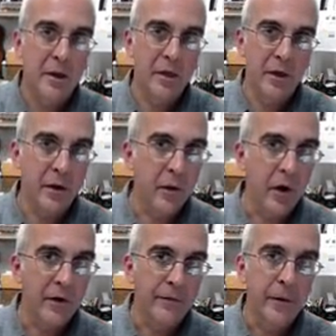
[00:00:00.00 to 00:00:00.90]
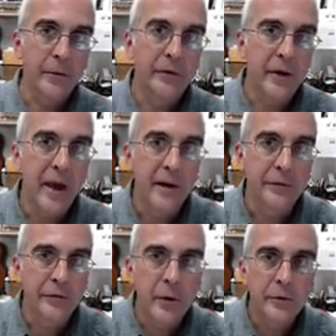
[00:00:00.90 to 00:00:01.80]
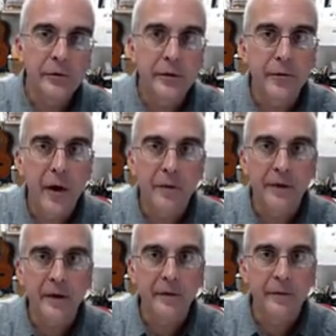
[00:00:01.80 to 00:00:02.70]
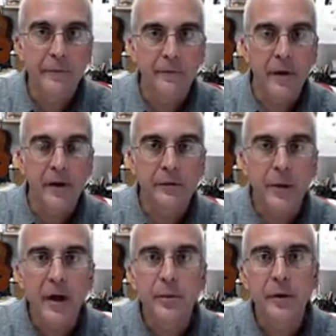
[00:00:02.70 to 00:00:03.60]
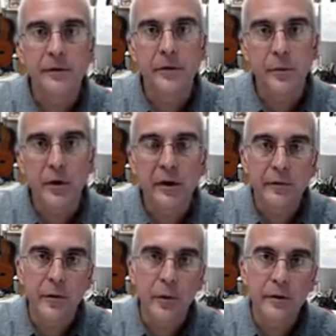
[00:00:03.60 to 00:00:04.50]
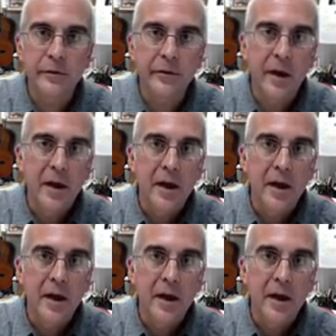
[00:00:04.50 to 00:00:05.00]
There are folks that have strokes involving various pathways in the brain, of course,